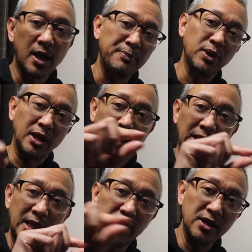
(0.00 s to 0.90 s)
I put a
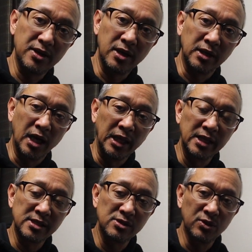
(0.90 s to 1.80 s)
link an
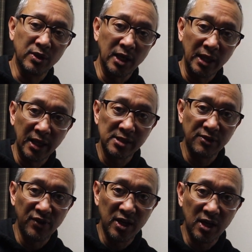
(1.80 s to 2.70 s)
unlist to an
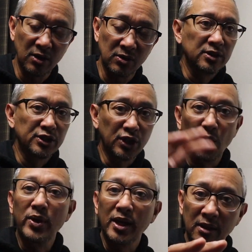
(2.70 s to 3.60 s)
unlisted video
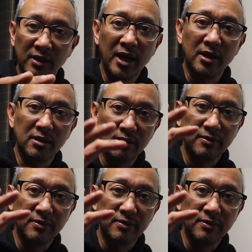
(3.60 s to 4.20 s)
showing that